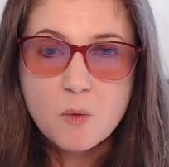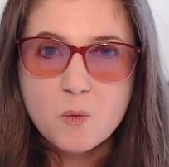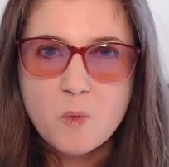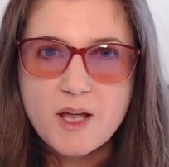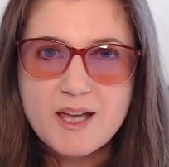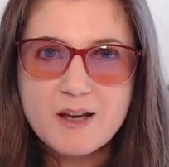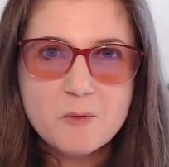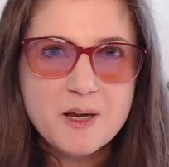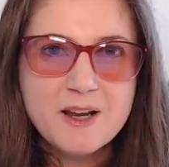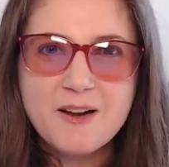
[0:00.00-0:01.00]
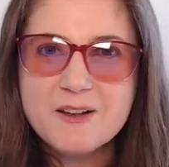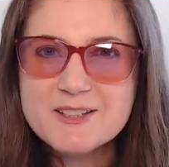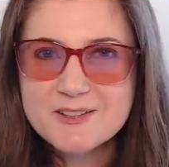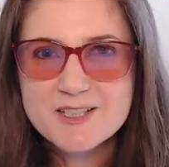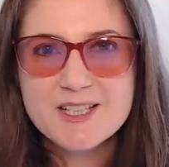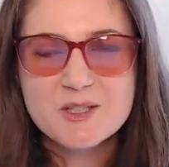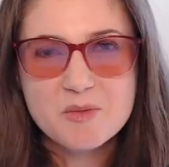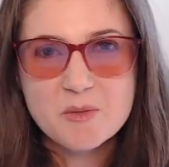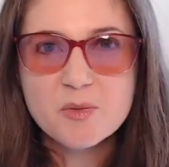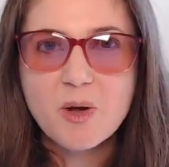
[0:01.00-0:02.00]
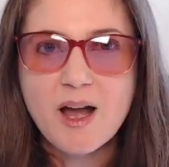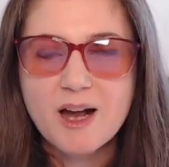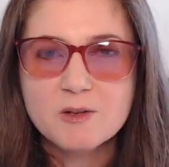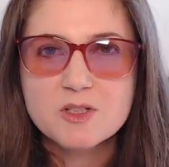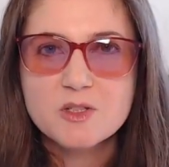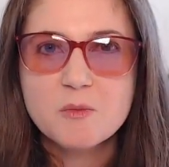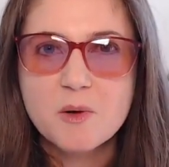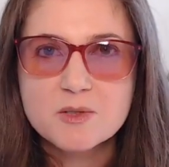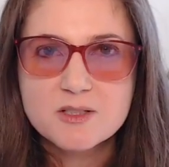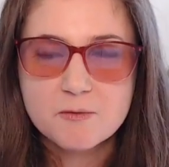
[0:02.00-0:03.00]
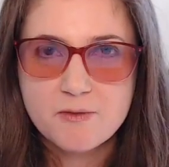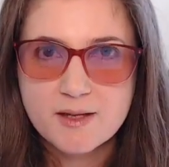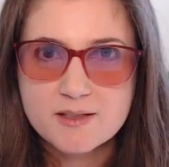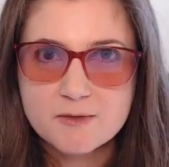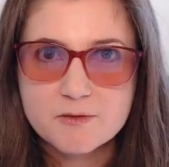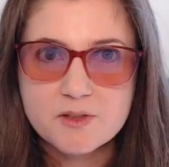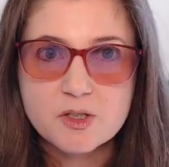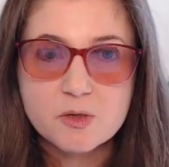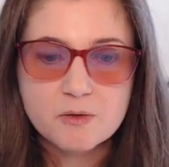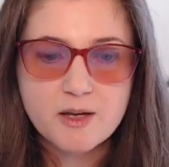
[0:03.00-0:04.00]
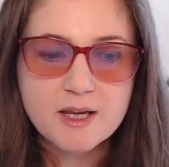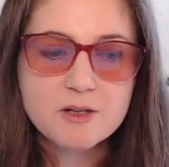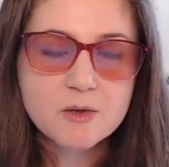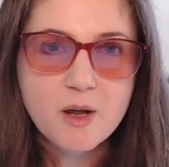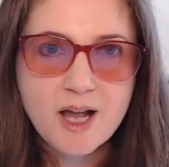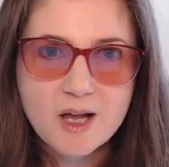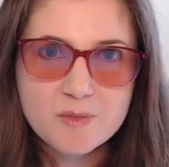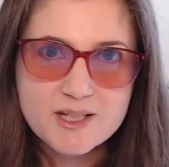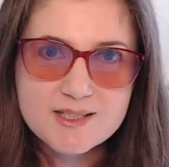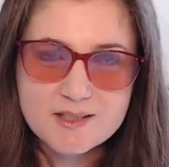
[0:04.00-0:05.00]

When we also teach people how to most effectively create new habits.